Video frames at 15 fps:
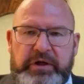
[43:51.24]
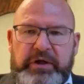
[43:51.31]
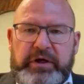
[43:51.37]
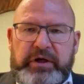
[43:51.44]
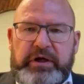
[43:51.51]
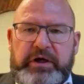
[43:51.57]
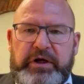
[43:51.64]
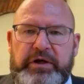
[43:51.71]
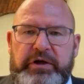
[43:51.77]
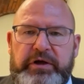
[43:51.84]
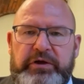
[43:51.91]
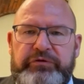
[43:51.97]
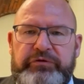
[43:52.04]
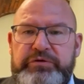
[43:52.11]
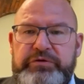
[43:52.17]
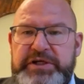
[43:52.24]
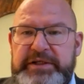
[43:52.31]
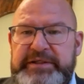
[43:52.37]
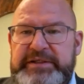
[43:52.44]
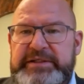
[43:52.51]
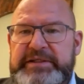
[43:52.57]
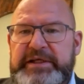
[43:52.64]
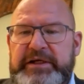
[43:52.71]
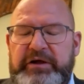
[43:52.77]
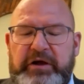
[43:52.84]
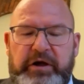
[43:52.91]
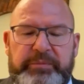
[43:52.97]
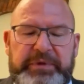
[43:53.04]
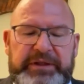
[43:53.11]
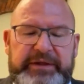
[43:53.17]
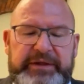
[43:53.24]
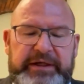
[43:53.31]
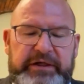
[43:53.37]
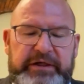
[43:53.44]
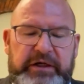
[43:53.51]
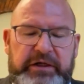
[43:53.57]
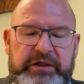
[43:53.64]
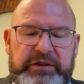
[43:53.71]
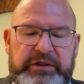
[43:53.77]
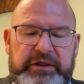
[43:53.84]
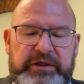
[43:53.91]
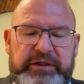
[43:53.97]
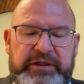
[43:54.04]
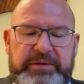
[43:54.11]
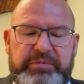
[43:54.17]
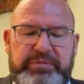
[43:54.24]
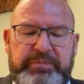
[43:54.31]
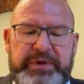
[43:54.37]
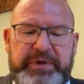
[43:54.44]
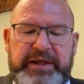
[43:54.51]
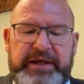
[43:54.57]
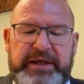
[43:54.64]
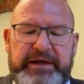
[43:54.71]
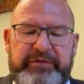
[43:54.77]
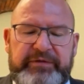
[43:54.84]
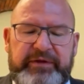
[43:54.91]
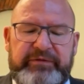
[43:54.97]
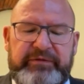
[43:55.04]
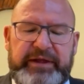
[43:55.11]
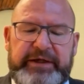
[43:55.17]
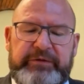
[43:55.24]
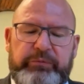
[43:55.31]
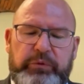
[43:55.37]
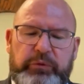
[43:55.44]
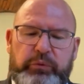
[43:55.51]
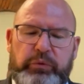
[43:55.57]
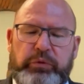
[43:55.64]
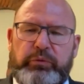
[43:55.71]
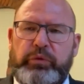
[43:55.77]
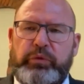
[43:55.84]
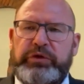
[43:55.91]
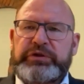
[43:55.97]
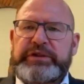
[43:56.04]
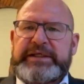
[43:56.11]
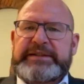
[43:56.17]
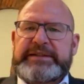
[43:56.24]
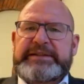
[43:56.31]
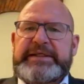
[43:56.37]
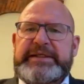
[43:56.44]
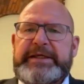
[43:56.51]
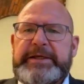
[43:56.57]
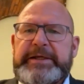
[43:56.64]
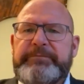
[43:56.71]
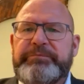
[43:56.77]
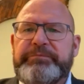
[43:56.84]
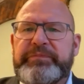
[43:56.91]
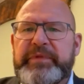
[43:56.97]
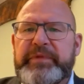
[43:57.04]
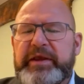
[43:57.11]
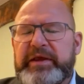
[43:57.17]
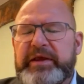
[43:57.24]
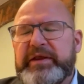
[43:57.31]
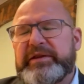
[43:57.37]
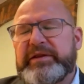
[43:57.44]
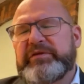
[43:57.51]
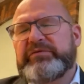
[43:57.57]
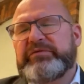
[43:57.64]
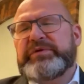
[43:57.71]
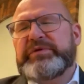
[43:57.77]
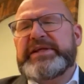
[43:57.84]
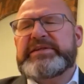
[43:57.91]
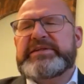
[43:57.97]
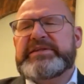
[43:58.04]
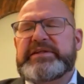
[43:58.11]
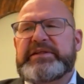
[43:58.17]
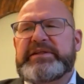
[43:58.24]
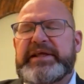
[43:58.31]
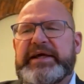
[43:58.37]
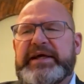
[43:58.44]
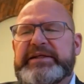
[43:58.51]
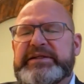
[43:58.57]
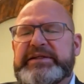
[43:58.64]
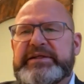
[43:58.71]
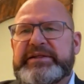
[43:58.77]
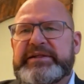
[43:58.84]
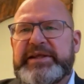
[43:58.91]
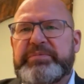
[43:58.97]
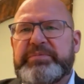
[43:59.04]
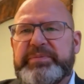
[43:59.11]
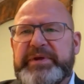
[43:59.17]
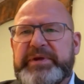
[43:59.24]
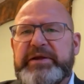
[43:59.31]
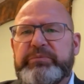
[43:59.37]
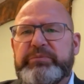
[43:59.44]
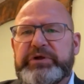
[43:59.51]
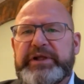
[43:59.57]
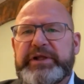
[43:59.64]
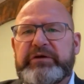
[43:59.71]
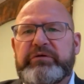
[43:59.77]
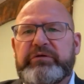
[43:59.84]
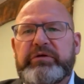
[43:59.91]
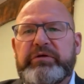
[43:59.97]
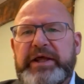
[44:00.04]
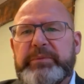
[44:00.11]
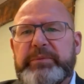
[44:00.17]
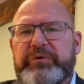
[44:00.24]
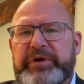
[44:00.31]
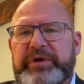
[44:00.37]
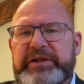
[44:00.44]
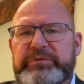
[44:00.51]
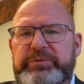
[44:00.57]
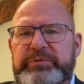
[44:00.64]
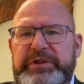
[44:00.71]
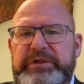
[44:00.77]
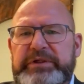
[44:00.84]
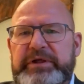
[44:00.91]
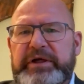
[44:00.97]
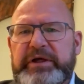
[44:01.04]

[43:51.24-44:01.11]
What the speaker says: Eugen's comment here on DPP, and it says like, what is the reason that DPP would then collaborate with